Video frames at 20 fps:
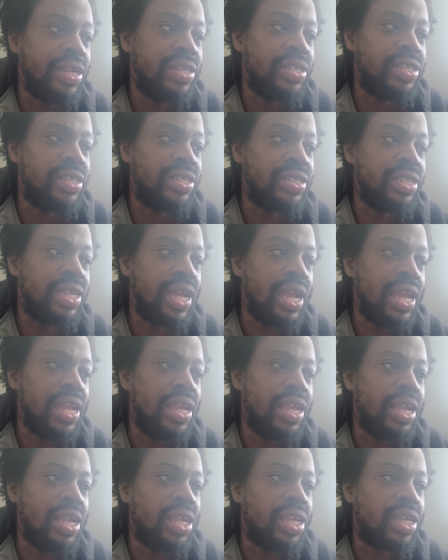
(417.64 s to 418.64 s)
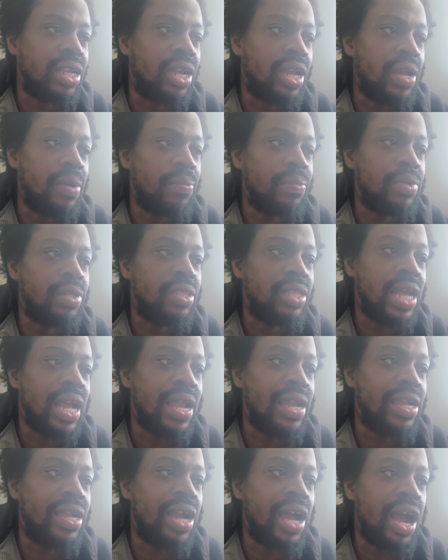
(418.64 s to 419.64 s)
unto Zion, coming,
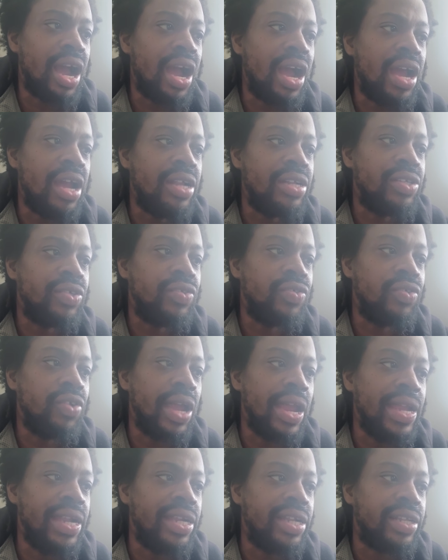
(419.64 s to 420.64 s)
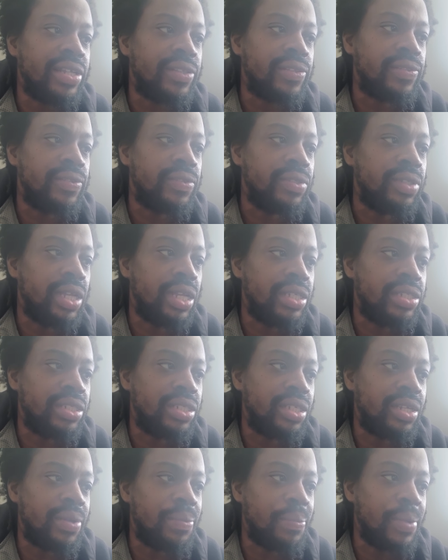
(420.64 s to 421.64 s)
thy God reigneth,
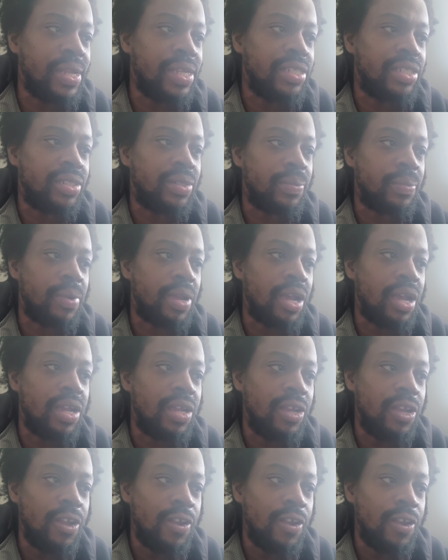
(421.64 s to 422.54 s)
exclamation mark.